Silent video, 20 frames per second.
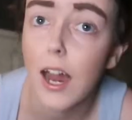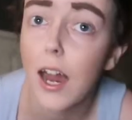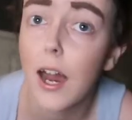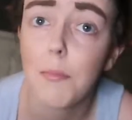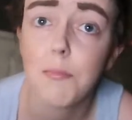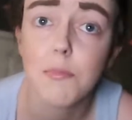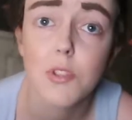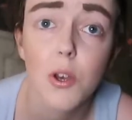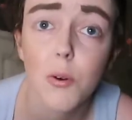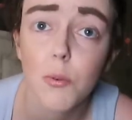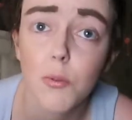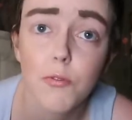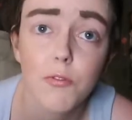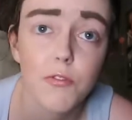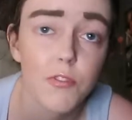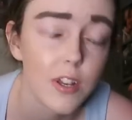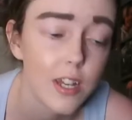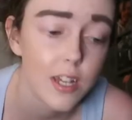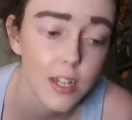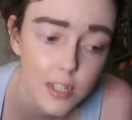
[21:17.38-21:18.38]
I'm so
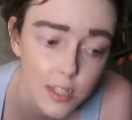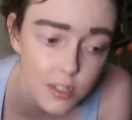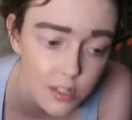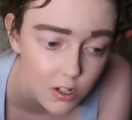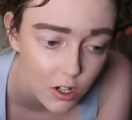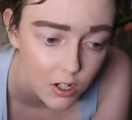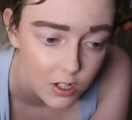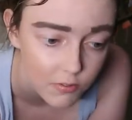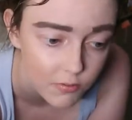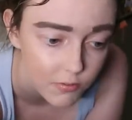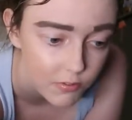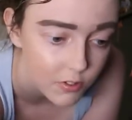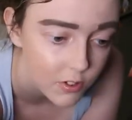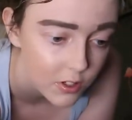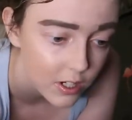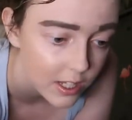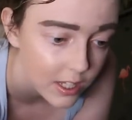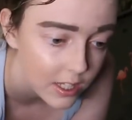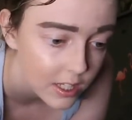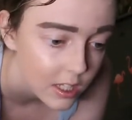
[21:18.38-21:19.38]
unfit, it's not even
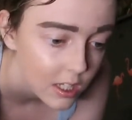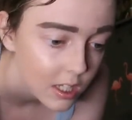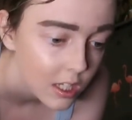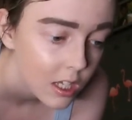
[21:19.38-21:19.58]
funny.